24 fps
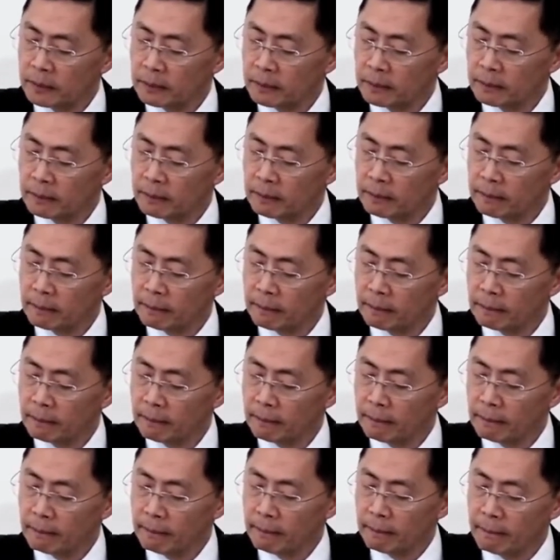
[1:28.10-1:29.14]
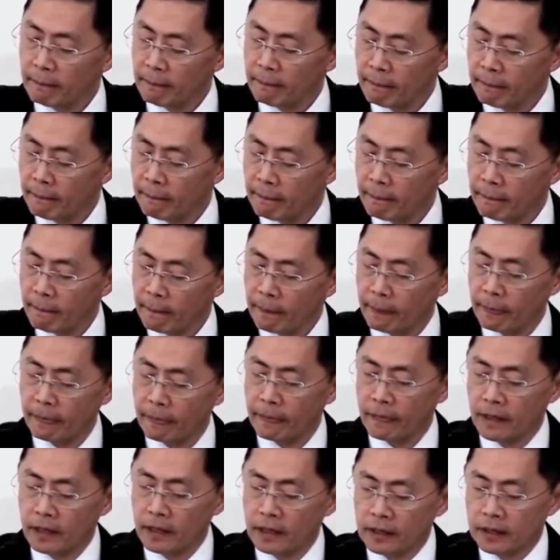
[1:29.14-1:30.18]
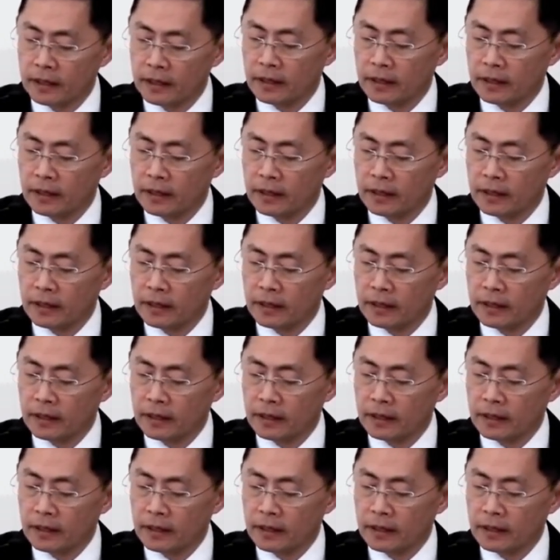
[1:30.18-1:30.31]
[no speech]